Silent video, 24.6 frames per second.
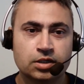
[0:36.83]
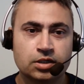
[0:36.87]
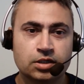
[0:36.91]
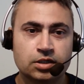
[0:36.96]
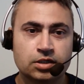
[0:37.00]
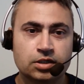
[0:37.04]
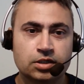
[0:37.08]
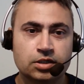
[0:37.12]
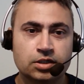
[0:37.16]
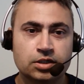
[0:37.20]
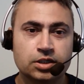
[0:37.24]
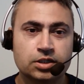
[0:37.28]

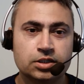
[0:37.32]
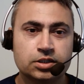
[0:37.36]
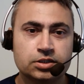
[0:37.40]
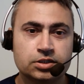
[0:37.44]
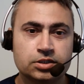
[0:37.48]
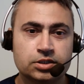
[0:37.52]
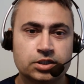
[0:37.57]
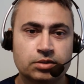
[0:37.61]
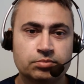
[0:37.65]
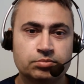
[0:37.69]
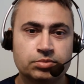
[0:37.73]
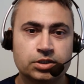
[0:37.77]
Canadians
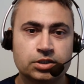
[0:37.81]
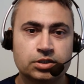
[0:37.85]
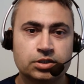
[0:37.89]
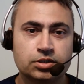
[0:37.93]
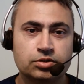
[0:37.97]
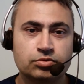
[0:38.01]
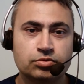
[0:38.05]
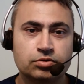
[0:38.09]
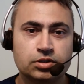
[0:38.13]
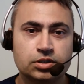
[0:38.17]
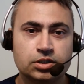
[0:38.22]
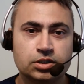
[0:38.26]
have been
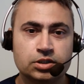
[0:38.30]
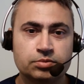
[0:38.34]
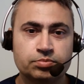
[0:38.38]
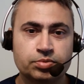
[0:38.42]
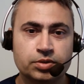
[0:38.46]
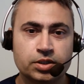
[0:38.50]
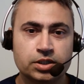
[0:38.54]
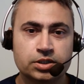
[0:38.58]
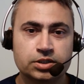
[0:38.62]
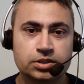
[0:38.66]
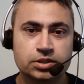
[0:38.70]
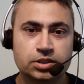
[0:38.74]
totally
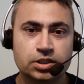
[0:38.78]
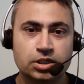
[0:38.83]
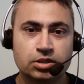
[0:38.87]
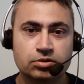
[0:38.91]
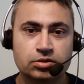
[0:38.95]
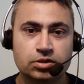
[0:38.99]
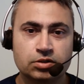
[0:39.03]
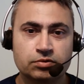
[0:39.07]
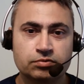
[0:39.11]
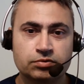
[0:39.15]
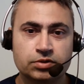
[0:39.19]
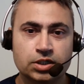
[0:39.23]
priced
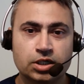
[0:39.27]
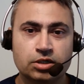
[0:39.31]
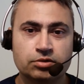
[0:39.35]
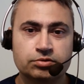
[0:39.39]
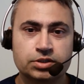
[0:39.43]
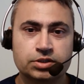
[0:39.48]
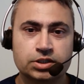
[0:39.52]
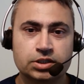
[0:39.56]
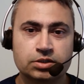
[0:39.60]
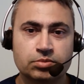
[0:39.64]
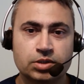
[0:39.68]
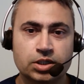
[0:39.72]
out of the
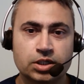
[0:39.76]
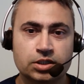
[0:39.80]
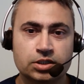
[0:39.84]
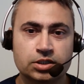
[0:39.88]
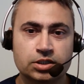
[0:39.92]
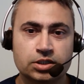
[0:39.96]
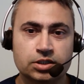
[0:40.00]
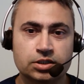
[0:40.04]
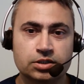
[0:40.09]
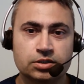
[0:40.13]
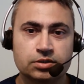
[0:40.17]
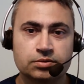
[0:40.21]
housing
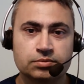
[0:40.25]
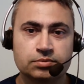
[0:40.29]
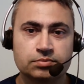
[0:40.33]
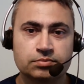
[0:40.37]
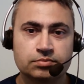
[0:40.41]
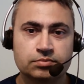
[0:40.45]
market